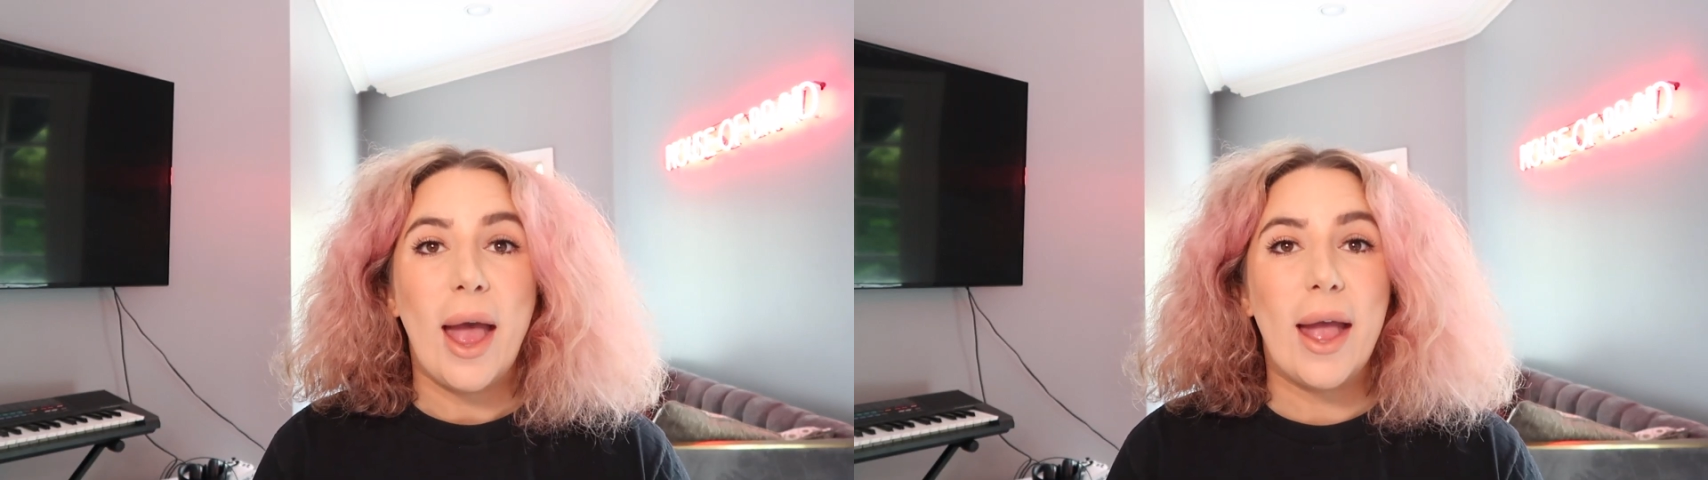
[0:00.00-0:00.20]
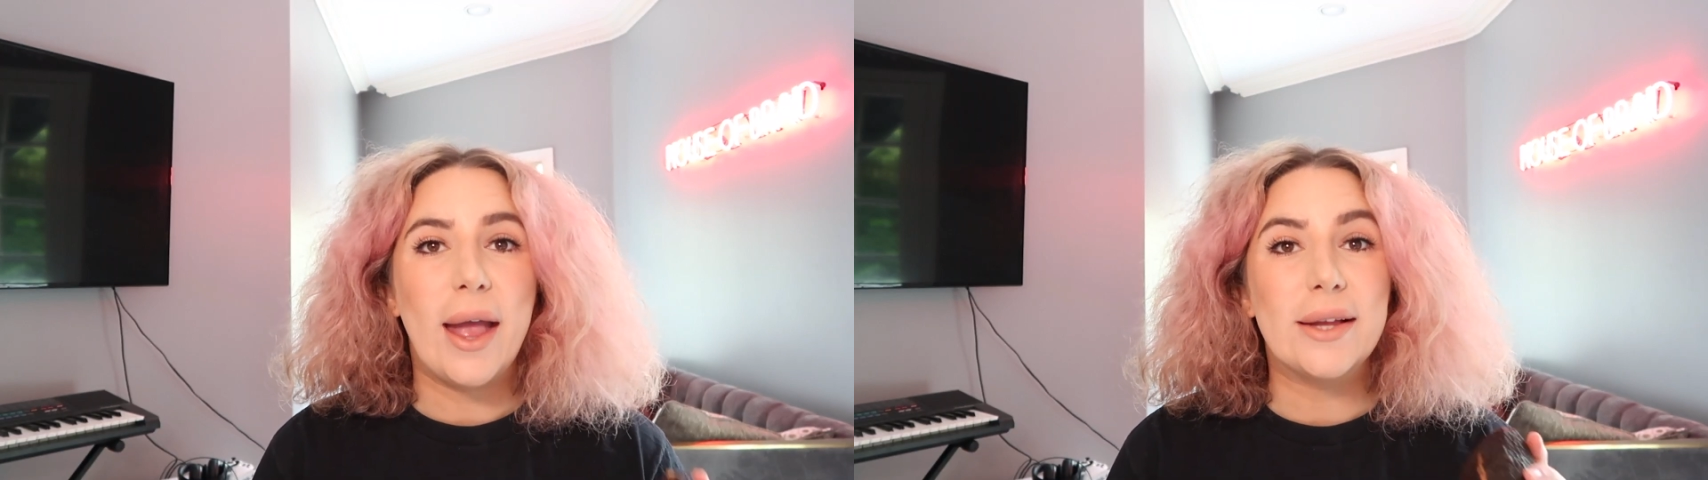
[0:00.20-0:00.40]

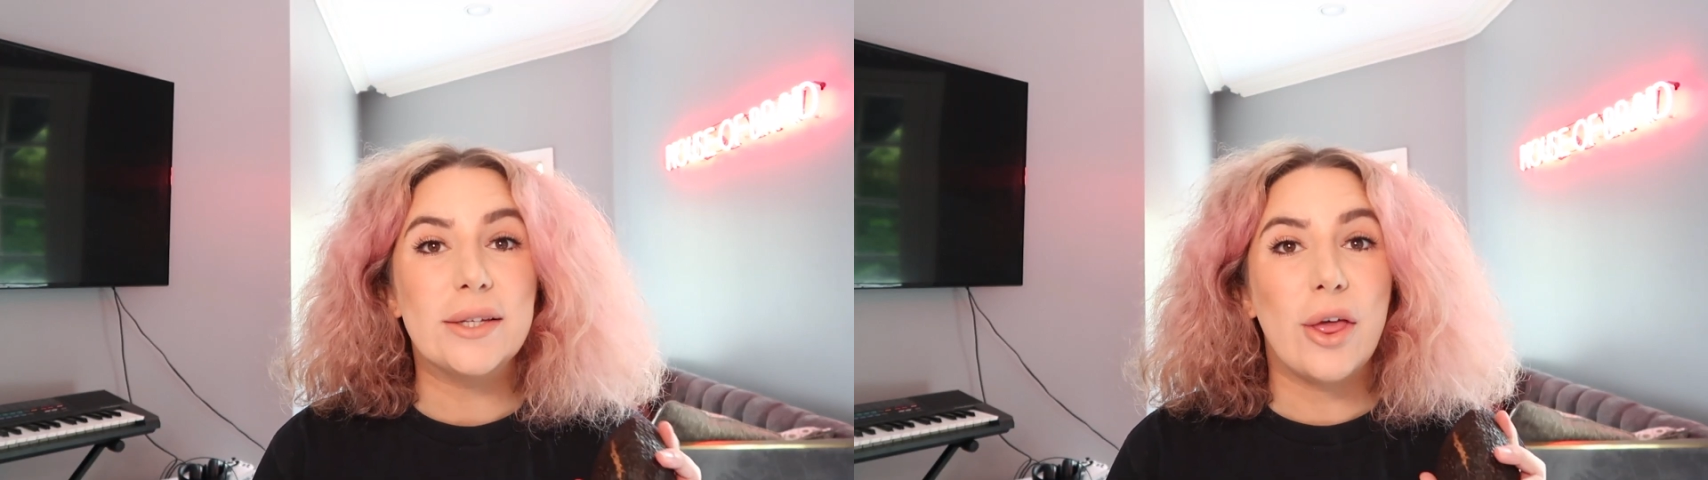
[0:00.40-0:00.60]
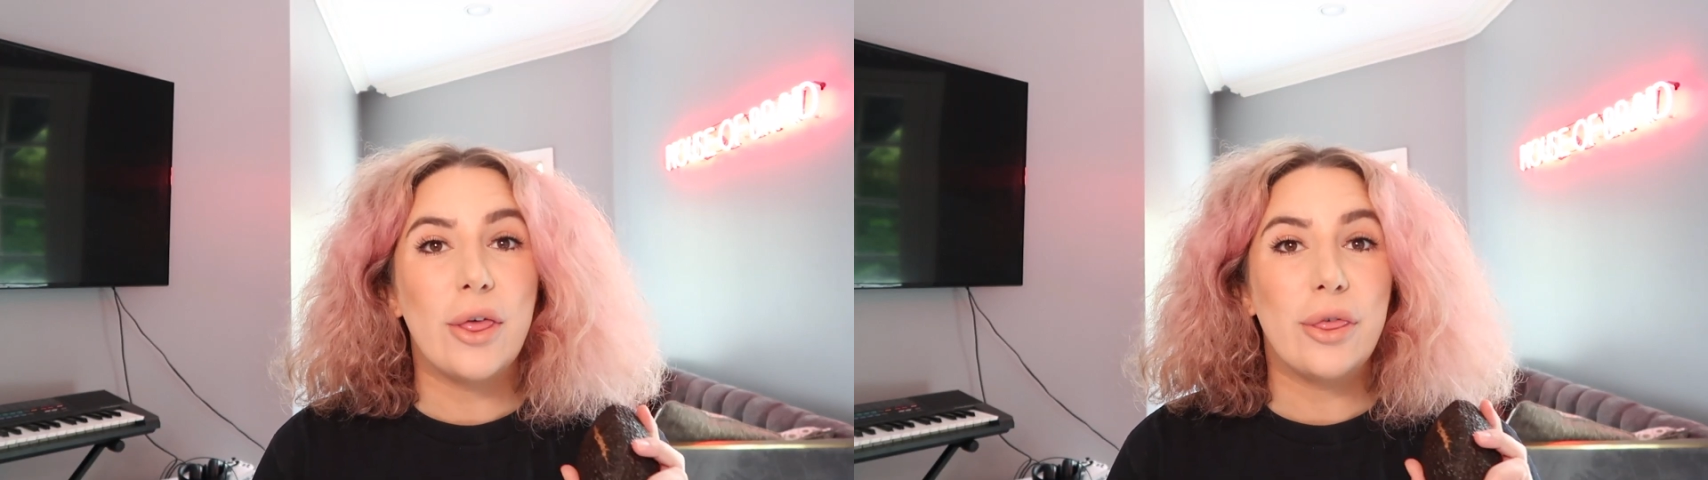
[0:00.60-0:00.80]

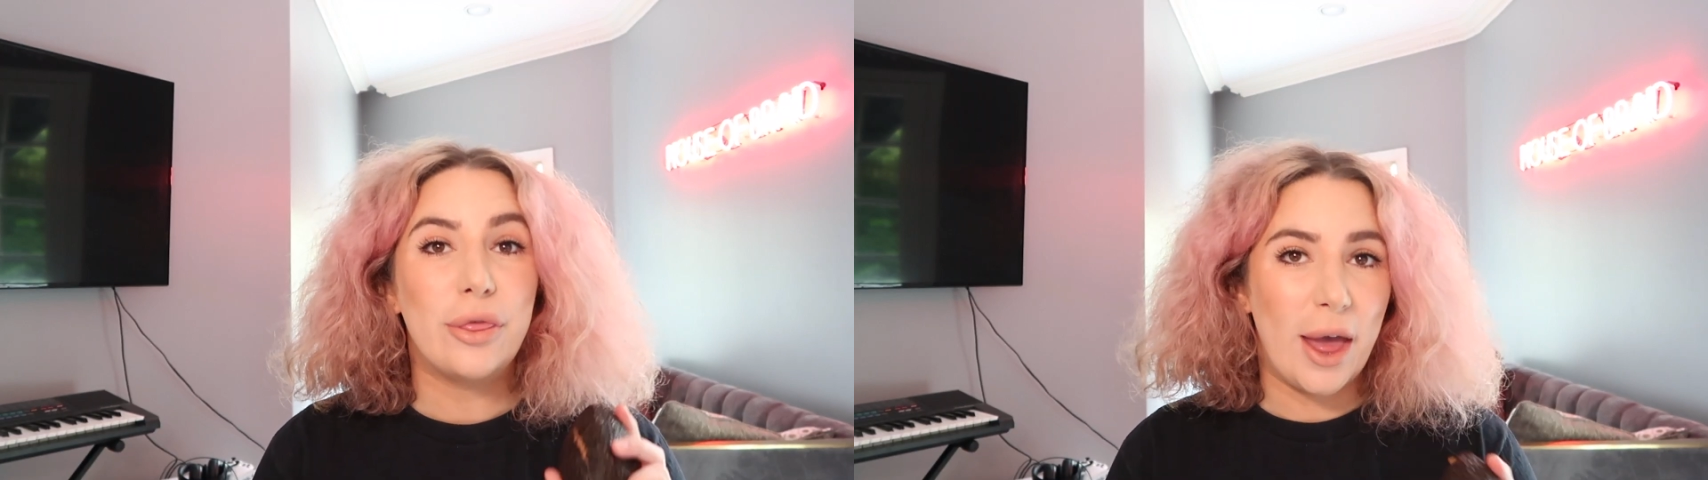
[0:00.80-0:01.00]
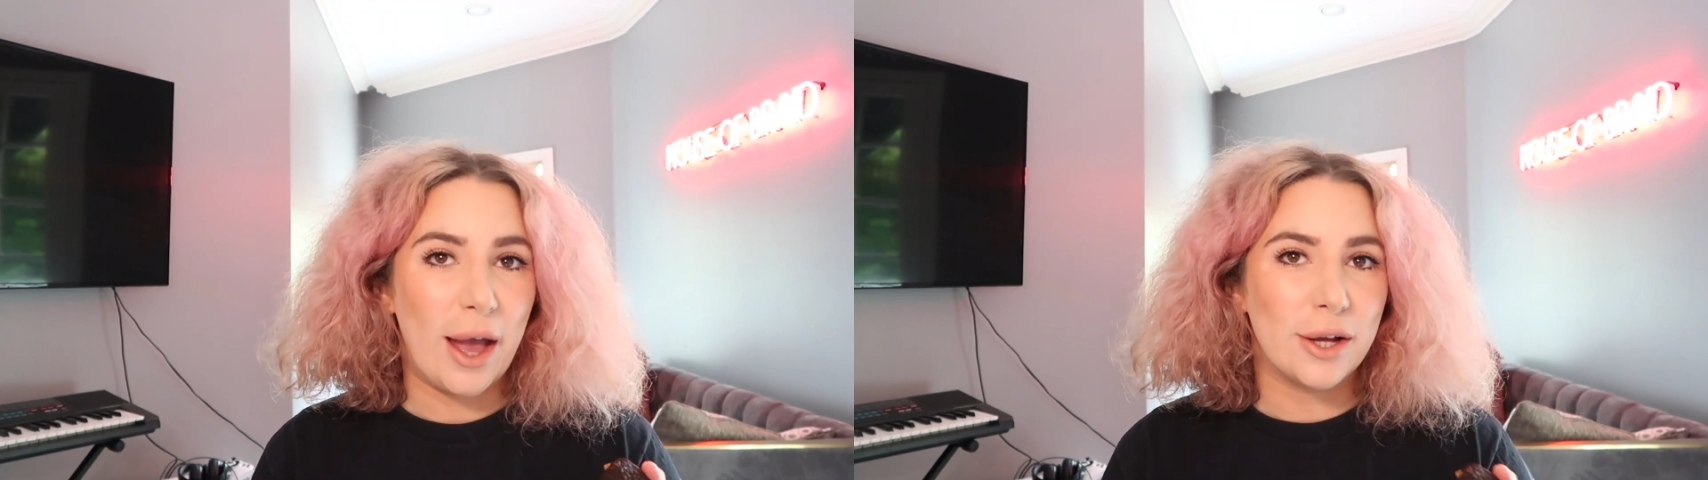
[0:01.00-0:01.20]
and
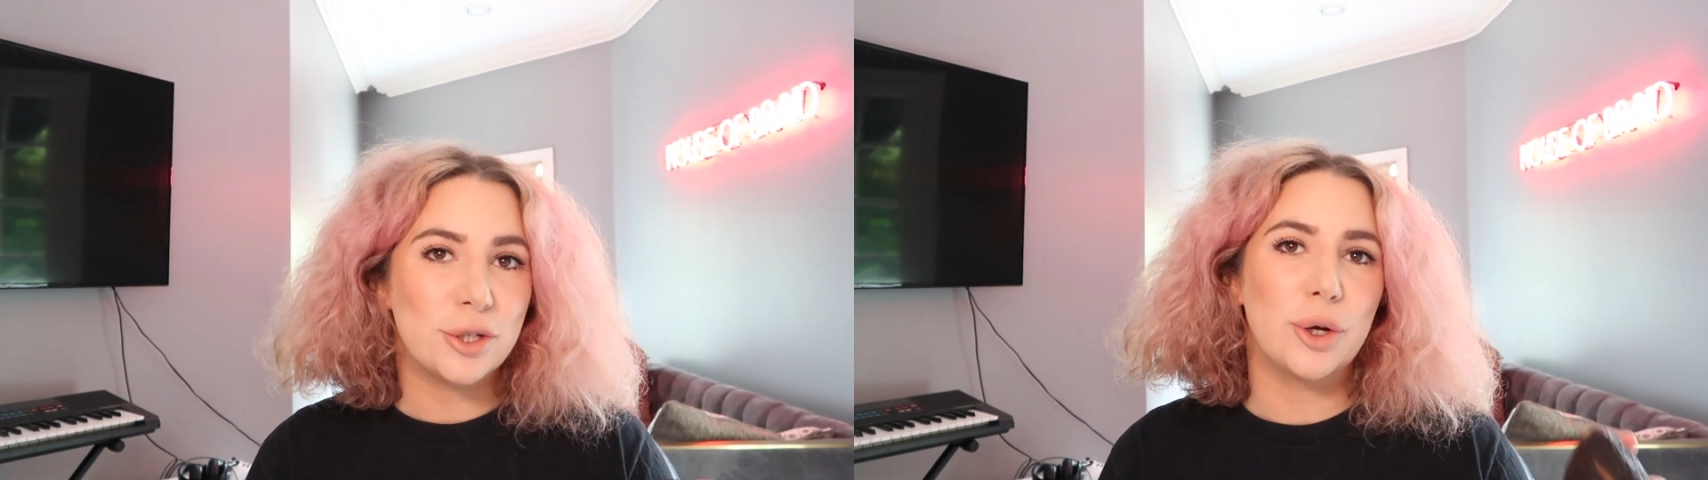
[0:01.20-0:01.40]
thick